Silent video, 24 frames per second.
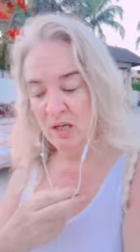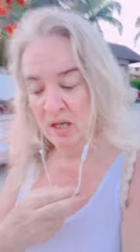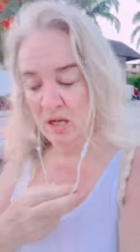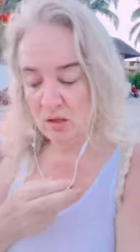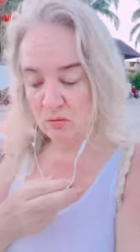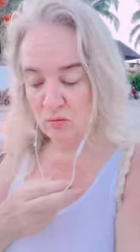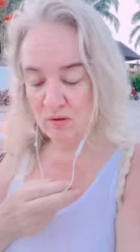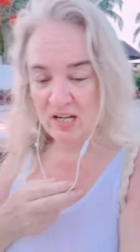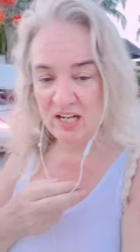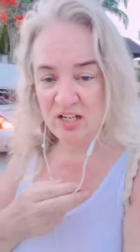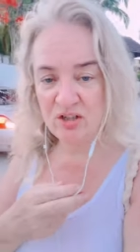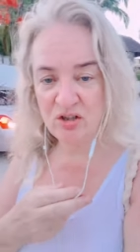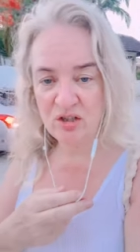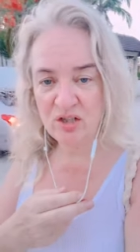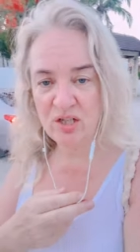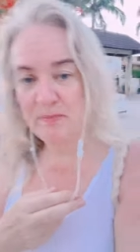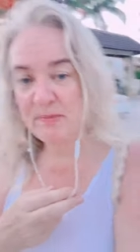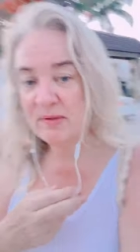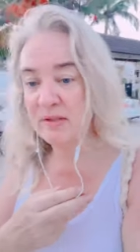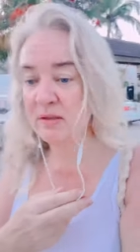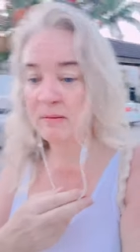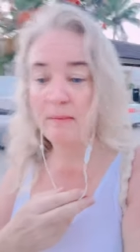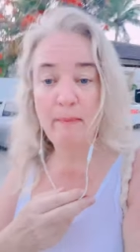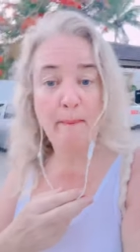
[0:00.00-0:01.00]
In
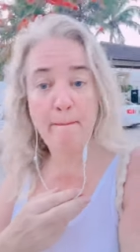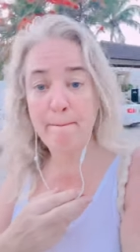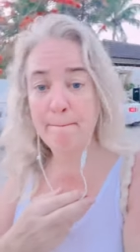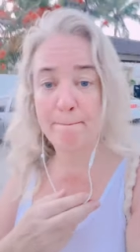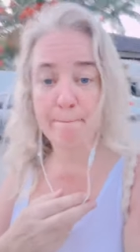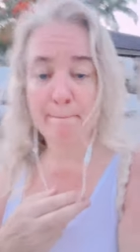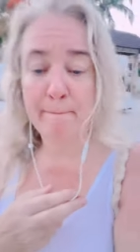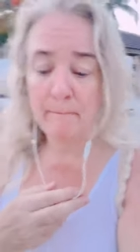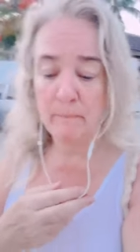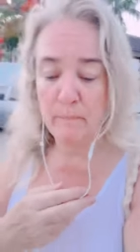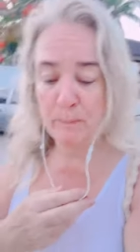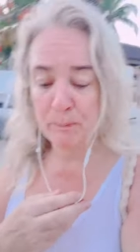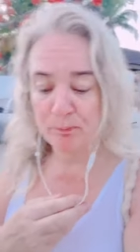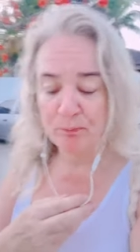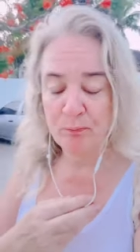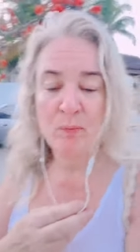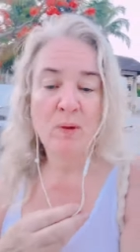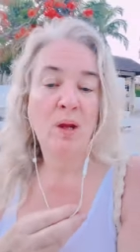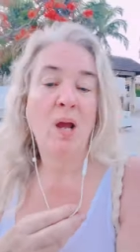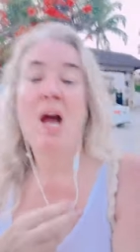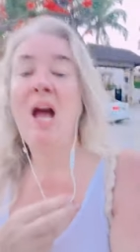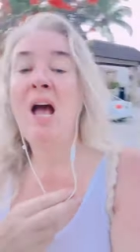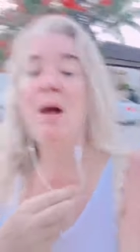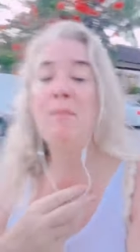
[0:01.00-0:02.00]
relationships,
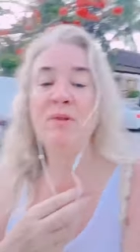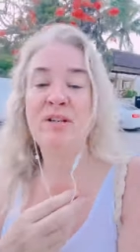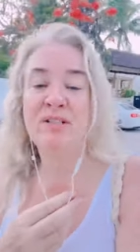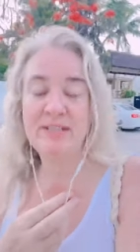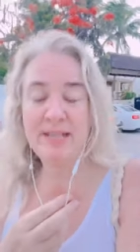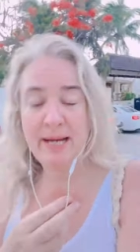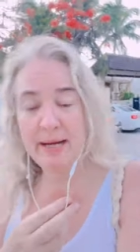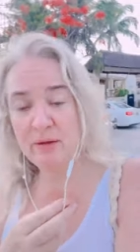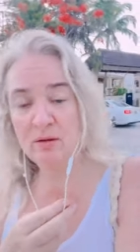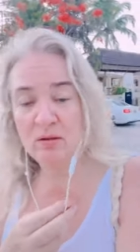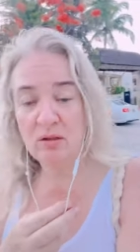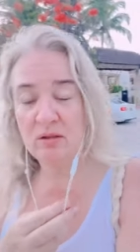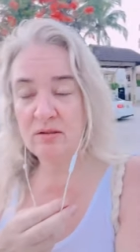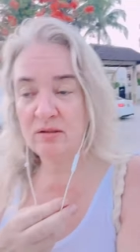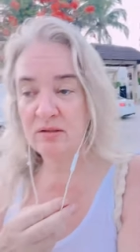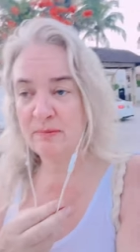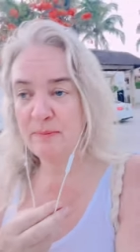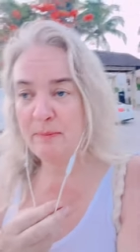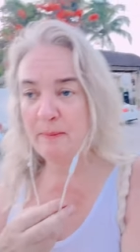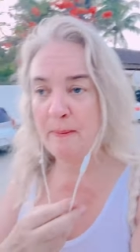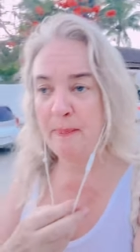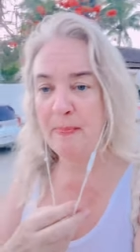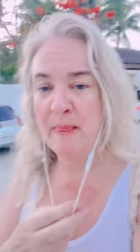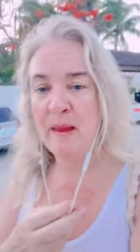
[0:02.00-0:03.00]
I'm entangled,
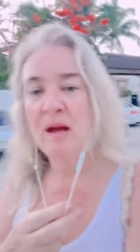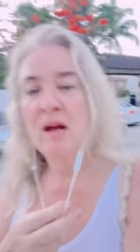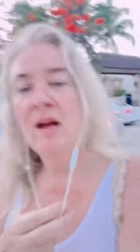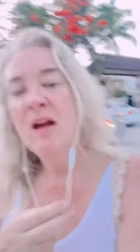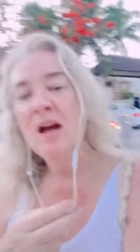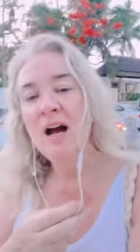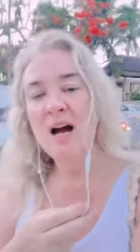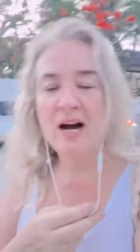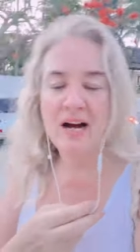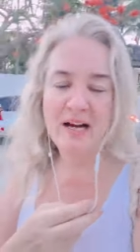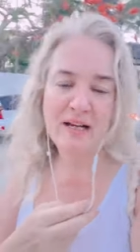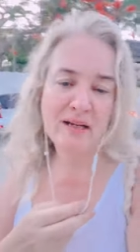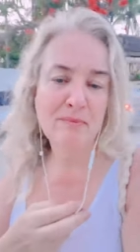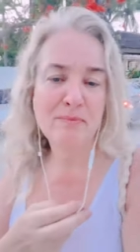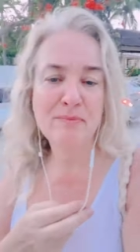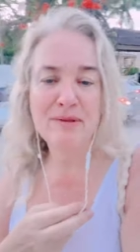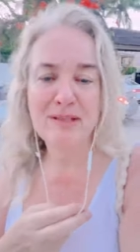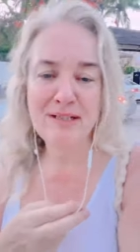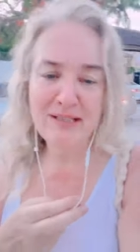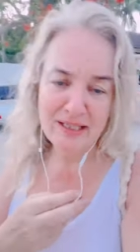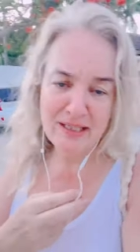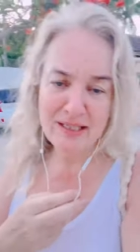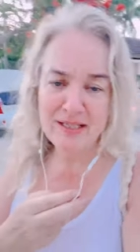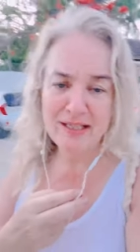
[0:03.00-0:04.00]
I
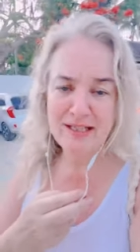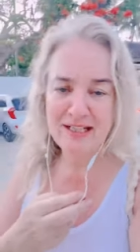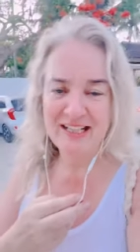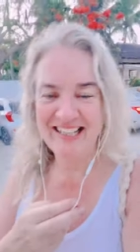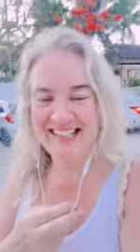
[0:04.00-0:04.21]
am needy.